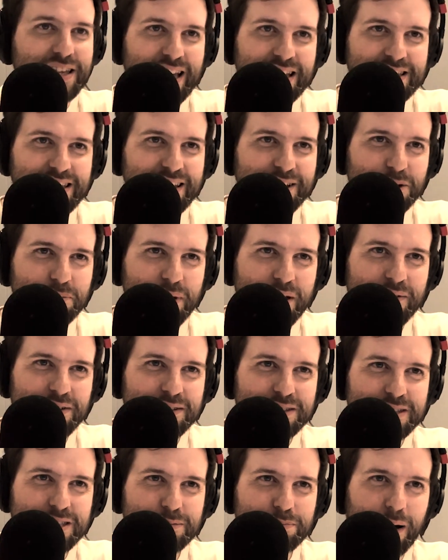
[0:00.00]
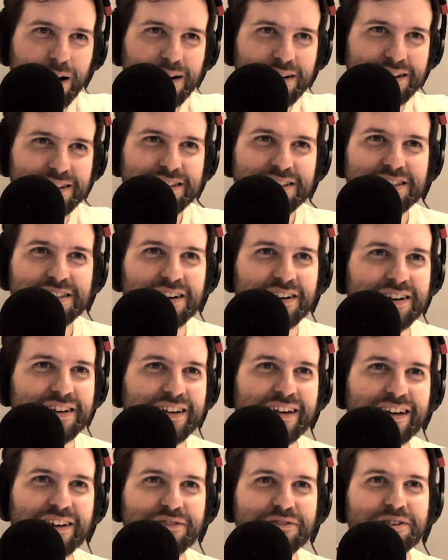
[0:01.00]
has a little bit of a sparkle in his eye in
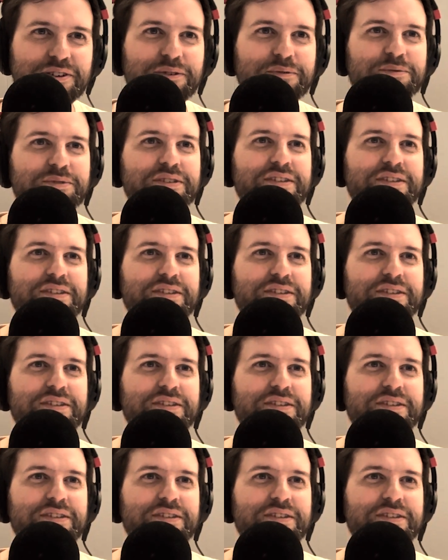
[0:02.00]
later films.